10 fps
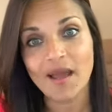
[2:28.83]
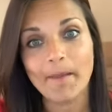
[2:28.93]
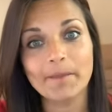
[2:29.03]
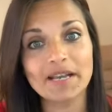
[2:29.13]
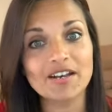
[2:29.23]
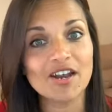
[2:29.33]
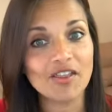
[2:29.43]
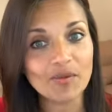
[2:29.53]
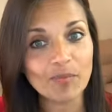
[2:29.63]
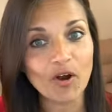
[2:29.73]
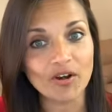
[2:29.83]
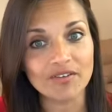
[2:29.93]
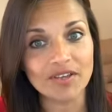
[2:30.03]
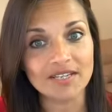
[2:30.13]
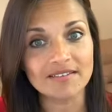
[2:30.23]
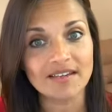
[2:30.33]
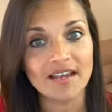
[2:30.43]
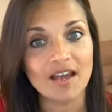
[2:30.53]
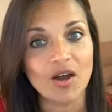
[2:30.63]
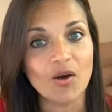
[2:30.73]
But another part of it
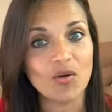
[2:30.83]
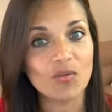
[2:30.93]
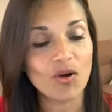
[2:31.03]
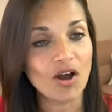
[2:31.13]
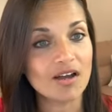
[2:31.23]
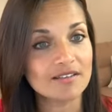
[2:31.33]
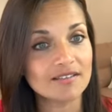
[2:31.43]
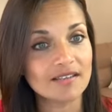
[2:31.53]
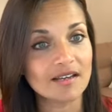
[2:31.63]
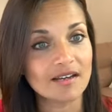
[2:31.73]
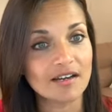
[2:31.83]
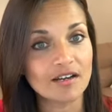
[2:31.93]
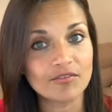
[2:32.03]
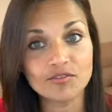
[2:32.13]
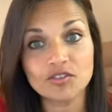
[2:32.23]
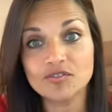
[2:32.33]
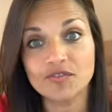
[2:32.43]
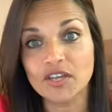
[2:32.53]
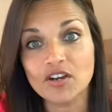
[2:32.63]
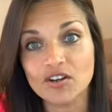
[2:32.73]
was of just
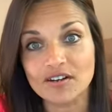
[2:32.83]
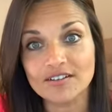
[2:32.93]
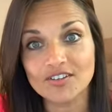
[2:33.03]
fear.